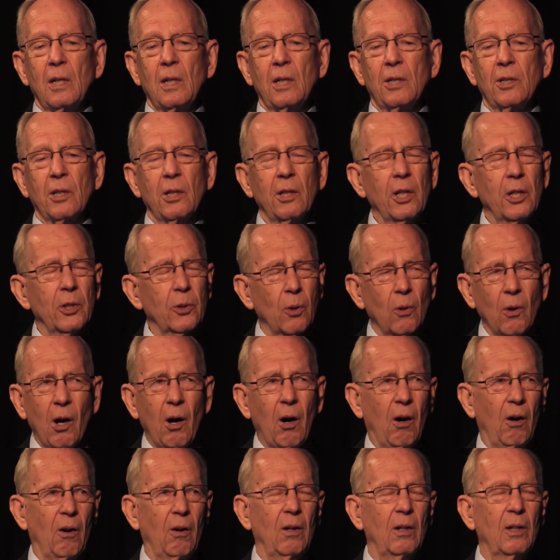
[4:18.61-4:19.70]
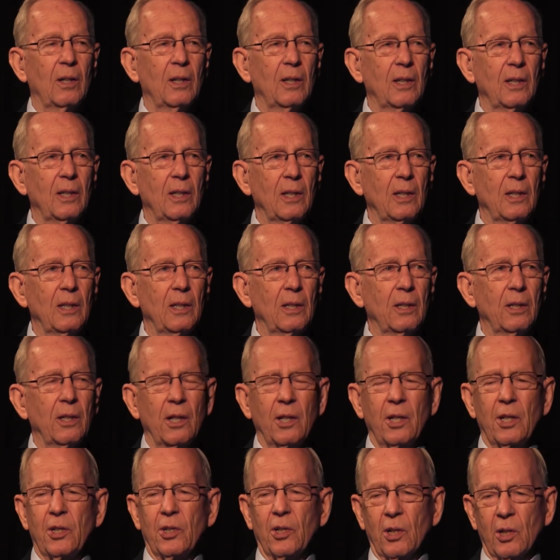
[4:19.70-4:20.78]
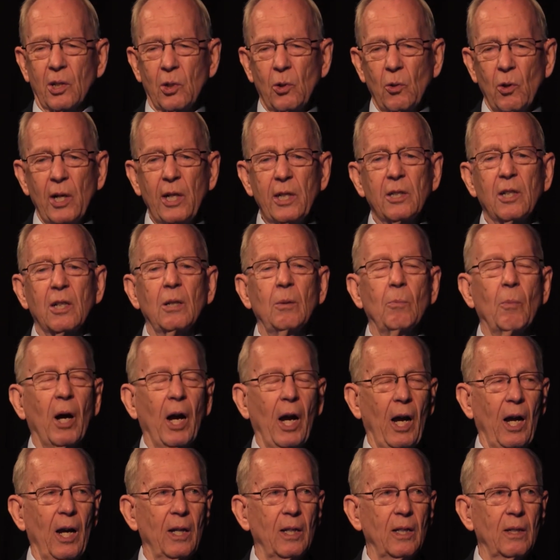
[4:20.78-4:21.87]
He said, "That's wrong." He said, "It's a great command,